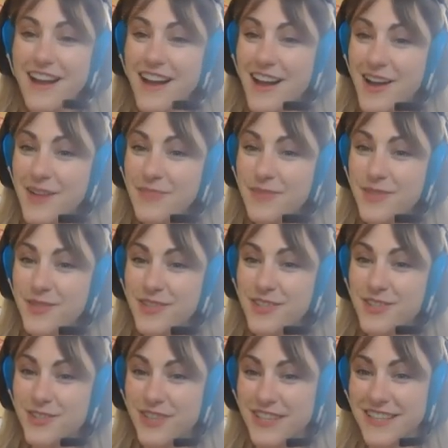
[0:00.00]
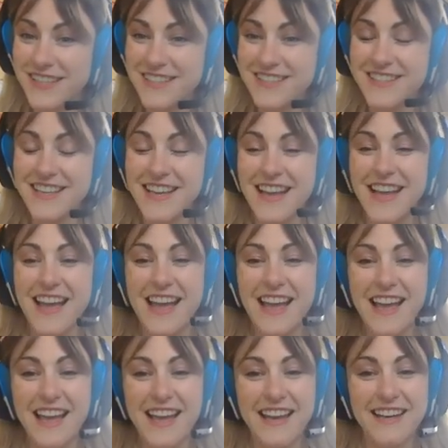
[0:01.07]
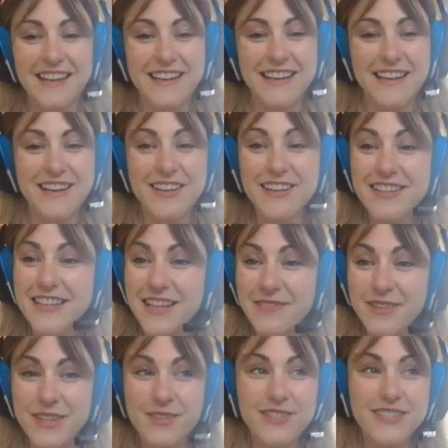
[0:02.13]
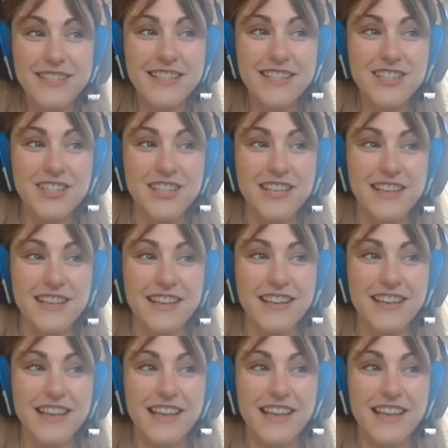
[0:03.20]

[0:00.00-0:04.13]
I hope you enjoyed it, and good luck with your teaching,